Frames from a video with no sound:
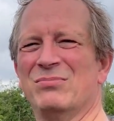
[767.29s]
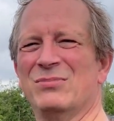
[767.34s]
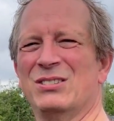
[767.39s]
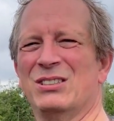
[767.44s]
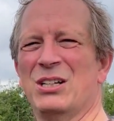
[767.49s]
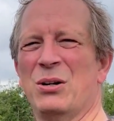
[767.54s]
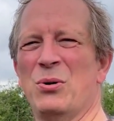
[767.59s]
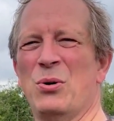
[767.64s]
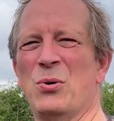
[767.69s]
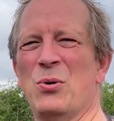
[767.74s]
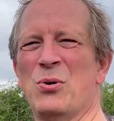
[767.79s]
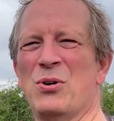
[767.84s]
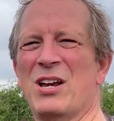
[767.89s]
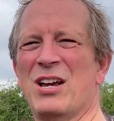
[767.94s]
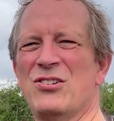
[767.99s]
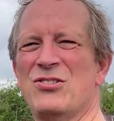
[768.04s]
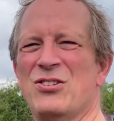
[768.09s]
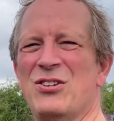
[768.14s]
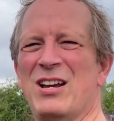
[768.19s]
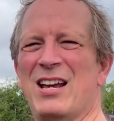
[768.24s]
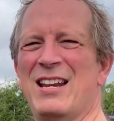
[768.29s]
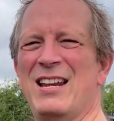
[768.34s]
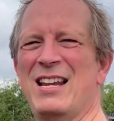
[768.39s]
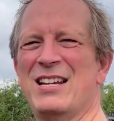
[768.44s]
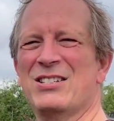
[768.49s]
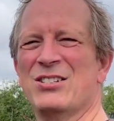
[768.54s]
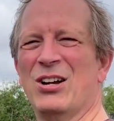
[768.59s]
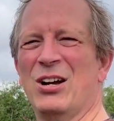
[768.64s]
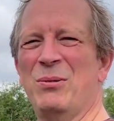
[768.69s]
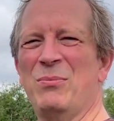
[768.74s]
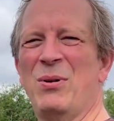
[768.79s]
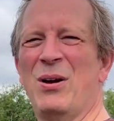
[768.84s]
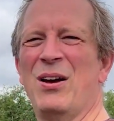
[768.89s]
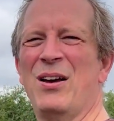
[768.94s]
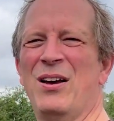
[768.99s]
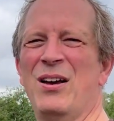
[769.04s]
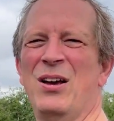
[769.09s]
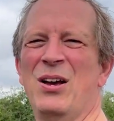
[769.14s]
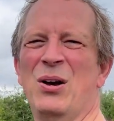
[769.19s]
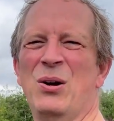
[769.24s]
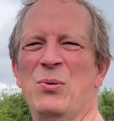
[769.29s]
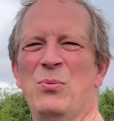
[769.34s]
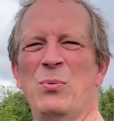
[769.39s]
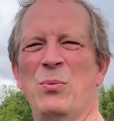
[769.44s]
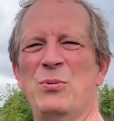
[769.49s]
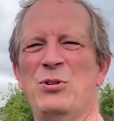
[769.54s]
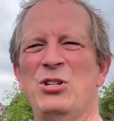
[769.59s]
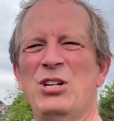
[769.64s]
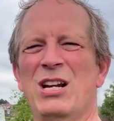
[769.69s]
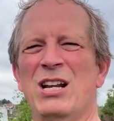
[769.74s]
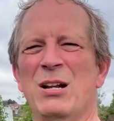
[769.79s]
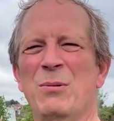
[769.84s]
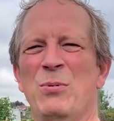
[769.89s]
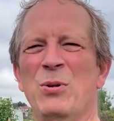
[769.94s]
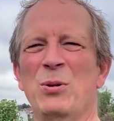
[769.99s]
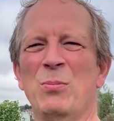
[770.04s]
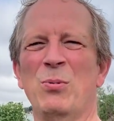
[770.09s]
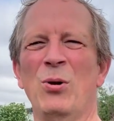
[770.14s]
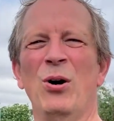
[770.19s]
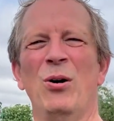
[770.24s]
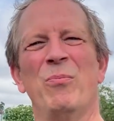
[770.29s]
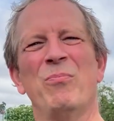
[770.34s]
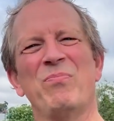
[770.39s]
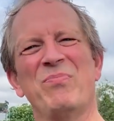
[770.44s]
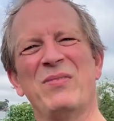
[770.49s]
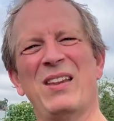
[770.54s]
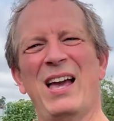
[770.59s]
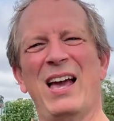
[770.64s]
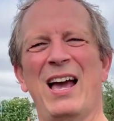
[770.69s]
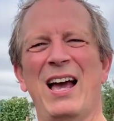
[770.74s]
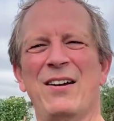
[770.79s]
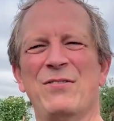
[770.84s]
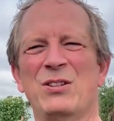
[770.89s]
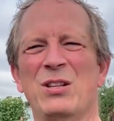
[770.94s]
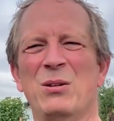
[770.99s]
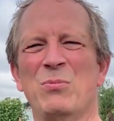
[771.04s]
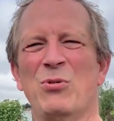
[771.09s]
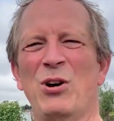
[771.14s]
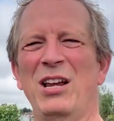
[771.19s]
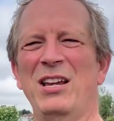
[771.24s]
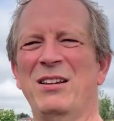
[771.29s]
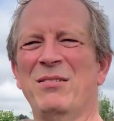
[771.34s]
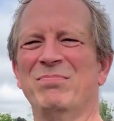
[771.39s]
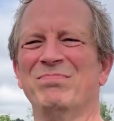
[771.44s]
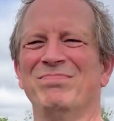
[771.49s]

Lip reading: So we will catch you again next time when we're checking up on the plot after the break.